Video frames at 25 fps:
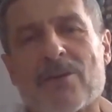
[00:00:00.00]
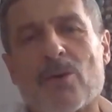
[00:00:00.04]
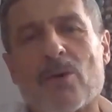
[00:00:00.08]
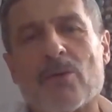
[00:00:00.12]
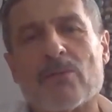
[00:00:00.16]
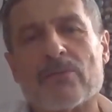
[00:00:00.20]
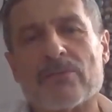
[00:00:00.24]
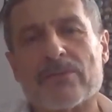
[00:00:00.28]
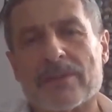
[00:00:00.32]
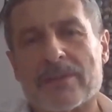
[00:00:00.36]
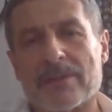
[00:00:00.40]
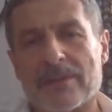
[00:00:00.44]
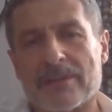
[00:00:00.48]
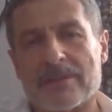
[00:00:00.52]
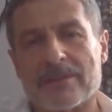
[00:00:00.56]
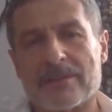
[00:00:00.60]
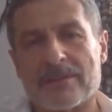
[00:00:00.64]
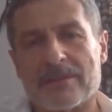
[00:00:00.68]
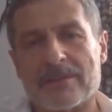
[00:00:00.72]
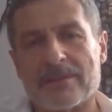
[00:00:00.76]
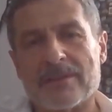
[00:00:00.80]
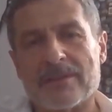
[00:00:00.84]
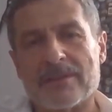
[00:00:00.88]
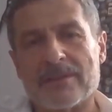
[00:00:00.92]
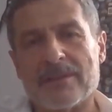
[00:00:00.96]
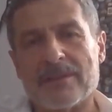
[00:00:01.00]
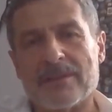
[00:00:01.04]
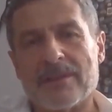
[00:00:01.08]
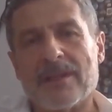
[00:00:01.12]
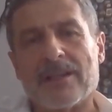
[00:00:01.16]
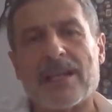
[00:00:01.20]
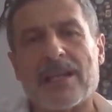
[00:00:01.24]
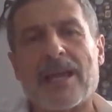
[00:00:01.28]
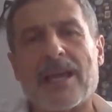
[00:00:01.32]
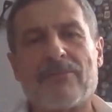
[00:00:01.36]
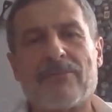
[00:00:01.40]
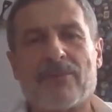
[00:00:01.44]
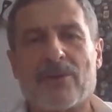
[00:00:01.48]
own
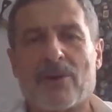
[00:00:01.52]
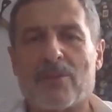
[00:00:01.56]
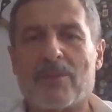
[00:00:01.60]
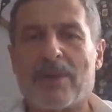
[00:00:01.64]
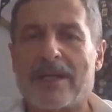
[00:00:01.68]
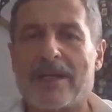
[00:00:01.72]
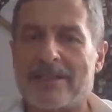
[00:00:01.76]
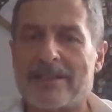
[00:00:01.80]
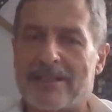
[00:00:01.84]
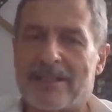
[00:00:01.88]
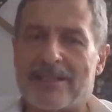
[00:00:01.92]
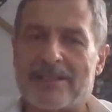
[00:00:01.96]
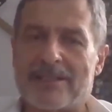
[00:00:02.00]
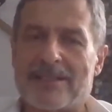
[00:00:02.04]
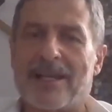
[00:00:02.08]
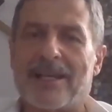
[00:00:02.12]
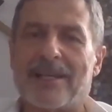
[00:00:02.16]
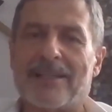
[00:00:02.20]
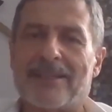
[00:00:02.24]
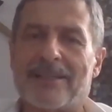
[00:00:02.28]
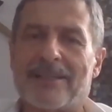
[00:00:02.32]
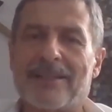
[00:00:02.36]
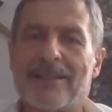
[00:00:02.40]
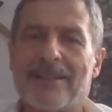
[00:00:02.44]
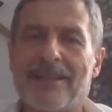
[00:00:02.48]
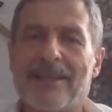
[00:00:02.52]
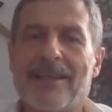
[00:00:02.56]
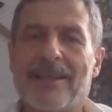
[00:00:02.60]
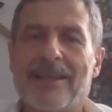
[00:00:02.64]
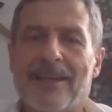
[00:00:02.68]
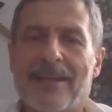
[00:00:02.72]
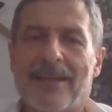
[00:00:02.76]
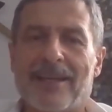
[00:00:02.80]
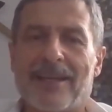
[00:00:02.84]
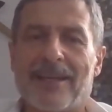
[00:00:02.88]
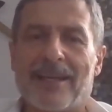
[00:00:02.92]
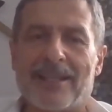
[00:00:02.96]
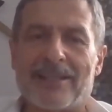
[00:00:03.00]
life from other side
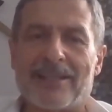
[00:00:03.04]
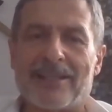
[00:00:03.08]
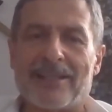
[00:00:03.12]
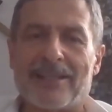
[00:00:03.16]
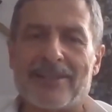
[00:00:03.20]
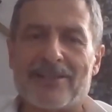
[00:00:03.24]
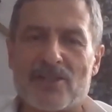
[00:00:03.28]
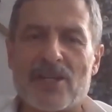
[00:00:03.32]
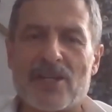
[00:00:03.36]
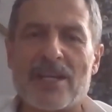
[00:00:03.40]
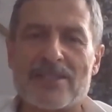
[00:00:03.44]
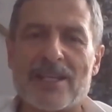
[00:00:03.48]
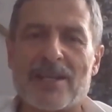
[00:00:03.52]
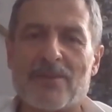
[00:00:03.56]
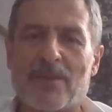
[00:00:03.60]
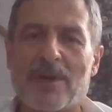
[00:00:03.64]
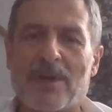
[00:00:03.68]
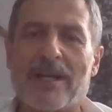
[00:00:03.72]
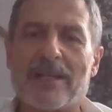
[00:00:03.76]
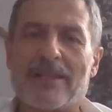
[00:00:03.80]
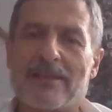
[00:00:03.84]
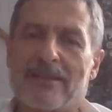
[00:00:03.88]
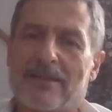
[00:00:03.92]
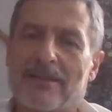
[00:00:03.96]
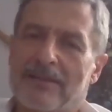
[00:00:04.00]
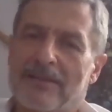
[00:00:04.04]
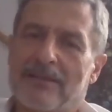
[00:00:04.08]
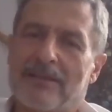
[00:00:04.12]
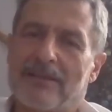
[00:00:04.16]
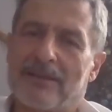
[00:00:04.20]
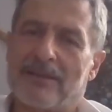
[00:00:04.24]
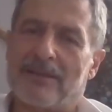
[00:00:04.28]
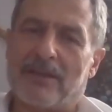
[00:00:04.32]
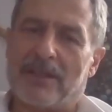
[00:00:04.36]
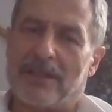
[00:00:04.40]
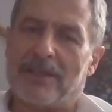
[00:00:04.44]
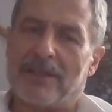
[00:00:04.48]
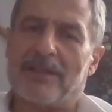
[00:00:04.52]
and change their mind
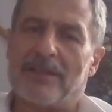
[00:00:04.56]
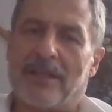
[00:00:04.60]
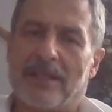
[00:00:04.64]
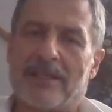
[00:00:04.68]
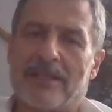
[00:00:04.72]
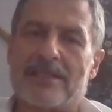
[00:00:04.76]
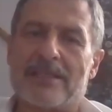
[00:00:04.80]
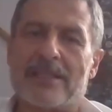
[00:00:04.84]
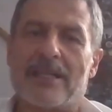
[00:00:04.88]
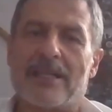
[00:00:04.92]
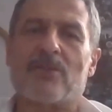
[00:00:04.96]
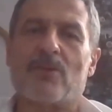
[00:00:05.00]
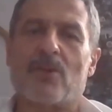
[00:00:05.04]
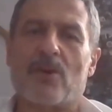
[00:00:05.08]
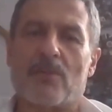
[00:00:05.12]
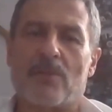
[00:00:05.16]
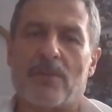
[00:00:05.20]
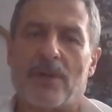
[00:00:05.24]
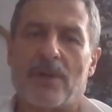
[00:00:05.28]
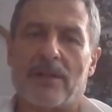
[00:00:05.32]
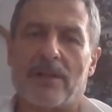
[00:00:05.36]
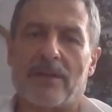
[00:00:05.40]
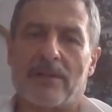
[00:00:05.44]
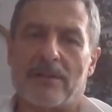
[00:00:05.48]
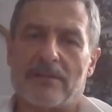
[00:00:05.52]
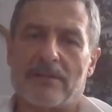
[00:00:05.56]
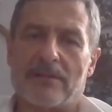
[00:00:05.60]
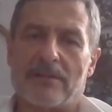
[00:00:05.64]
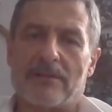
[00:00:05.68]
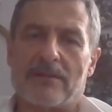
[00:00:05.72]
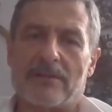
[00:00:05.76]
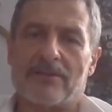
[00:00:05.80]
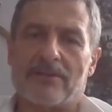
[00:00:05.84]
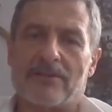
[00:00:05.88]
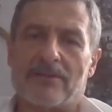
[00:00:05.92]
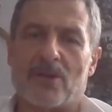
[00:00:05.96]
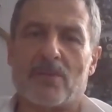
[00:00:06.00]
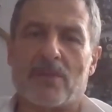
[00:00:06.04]
in their normal
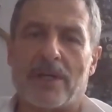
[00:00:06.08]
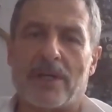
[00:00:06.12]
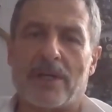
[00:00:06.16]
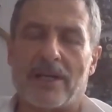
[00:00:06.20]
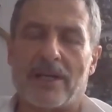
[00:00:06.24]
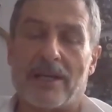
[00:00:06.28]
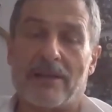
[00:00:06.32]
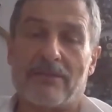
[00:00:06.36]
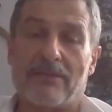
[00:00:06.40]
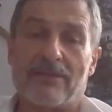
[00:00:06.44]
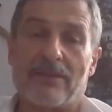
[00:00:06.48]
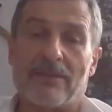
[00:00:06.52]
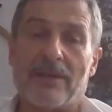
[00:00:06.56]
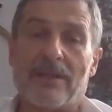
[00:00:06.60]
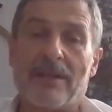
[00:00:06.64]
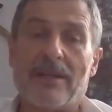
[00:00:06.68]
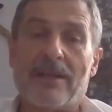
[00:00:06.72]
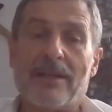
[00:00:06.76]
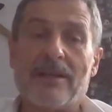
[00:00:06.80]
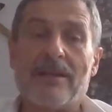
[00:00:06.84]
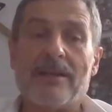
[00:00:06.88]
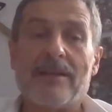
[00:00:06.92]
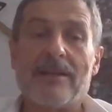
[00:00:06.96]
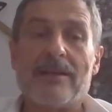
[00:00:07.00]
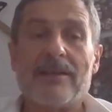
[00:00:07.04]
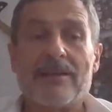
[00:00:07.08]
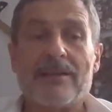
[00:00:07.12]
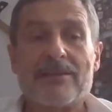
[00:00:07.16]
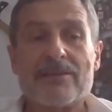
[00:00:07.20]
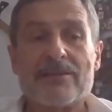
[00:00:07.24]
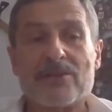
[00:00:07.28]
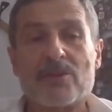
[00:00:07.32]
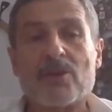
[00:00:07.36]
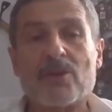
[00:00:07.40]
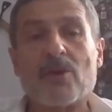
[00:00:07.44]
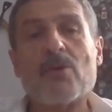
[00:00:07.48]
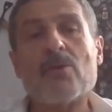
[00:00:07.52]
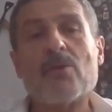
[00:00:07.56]
life.
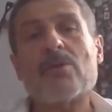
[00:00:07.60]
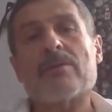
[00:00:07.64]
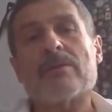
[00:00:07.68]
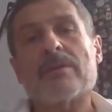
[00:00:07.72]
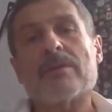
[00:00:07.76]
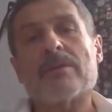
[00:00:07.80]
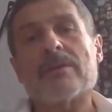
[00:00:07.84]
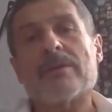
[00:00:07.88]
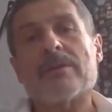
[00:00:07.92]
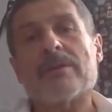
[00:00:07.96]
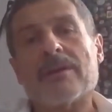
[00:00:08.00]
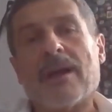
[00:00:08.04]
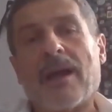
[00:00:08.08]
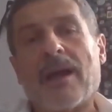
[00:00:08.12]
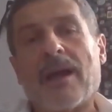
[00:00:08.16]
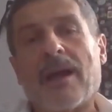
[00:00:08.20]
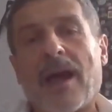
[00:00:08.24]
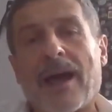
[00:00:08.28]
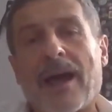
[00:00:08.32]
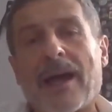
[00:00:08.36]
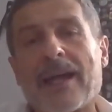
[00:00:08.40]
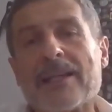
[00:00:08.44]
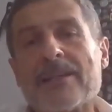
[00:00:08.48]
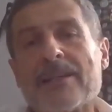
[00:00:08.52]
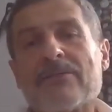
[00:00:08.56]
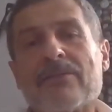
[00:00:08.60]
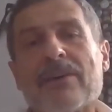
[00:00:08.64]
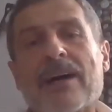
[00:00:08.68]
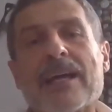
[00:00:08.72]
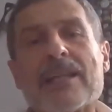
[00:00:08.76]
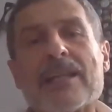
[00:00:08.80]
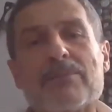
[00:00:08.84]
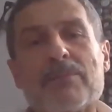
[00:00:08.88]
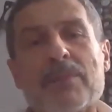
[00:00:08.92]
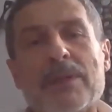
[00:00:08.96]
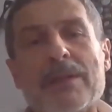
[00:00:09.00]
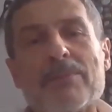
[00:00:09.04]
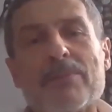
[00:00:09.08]
So I
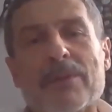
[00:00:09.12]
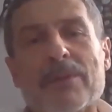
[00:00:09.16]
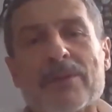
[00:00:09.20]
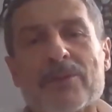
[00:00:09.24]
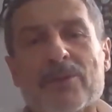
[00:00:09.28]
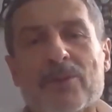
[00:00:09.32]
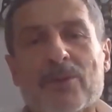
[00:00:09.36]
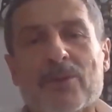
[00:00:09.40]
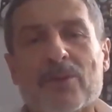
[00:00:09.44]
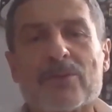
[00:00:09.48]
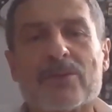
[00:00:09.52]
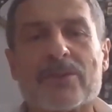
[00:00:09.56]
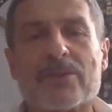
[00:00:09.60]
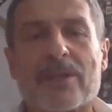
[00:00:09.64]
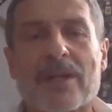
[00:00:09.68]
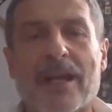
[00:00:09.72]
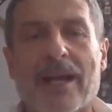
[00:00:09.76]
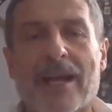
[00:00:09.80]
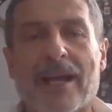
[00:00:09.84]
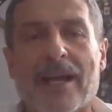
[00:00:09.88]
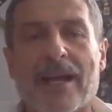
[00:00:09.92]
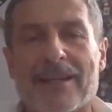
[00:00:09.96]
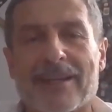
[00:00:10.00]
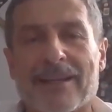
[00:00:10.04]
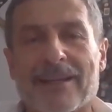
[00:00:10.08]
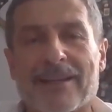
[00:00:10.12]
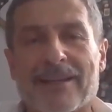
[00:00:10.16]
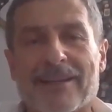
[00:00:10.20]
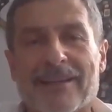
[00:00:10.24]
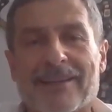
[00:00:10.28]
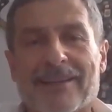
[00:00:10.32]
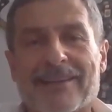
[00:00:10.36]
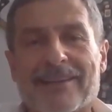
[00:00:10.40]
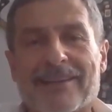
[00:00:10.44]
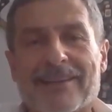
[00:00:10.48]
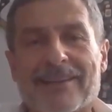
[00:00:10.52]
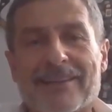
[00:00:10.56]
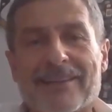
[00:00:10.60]
invite people to try,
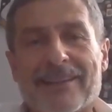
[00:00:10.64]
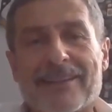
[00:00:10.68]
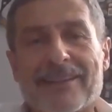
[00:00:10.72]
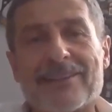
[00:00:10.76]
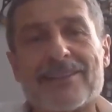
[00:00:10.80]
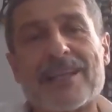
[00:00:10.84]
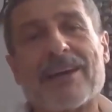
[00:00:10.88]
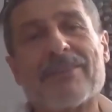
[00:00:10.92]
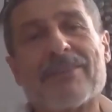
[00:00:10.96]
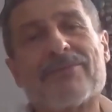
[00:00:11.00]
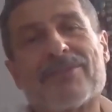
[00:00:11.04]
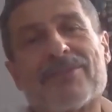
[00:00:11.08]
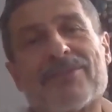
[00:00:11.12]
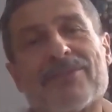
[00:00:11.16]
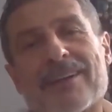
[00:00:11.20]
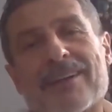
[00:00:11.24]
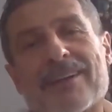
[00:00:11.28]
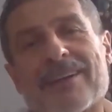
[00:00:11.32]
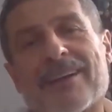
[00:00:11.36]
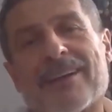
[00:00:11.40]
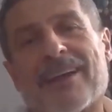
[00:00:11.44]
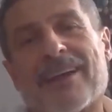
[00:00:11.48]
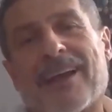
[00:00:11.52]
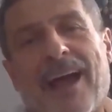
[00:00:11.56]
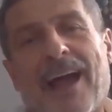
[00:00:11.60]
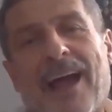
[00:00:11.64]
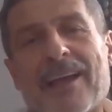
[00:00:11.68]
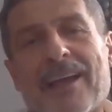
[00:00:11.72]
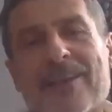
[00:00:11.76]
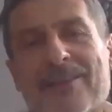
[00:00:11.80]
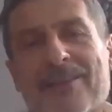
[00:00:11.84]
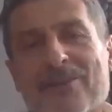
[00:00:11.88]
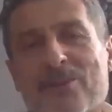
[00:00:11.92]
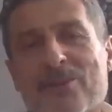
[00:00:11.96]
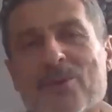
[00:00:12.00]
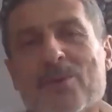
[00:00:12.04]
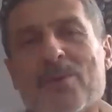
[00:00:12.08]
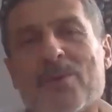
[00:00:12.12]
and after
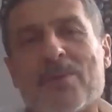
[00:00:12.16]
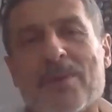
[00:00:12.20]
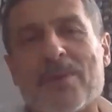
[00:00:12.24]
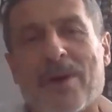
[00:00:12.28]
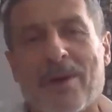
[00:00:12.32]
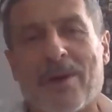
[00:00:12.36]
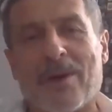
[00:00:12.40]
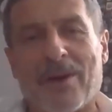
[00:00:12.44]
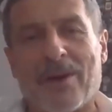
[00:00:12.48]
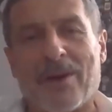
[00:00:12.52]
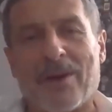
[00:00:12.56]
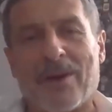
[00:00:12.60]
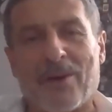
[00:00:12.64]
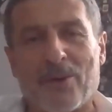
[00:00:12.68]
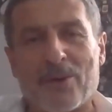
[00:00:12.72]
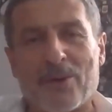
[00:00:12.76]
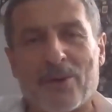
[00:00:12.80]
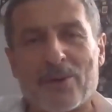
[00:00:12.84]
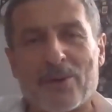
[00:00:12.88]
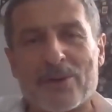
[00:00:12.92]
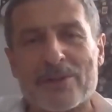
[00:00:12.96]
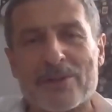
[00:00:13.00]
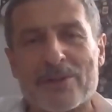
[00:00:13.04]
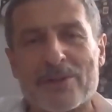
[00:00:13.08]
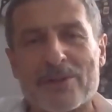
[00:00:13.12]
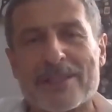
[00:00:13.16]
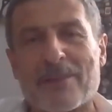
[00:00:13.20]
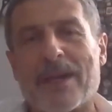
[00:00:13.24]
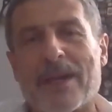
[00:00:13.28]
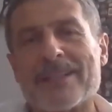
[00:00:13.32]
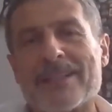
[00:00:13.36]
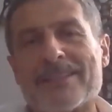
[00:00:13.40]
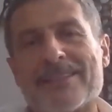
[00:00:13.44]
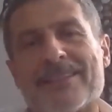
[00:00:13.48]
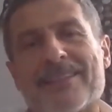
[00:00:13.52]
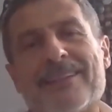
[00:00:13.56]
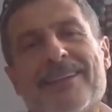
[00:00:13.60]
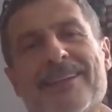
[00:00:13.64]
I do all the
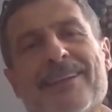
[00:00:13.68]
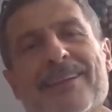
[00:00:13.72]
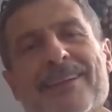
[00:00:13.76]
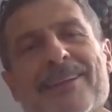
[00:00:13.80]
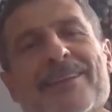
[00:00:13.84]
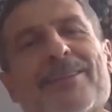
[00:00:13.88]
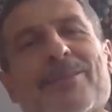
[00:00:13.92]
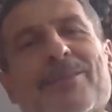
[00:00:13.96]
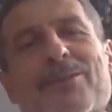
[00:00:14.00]
best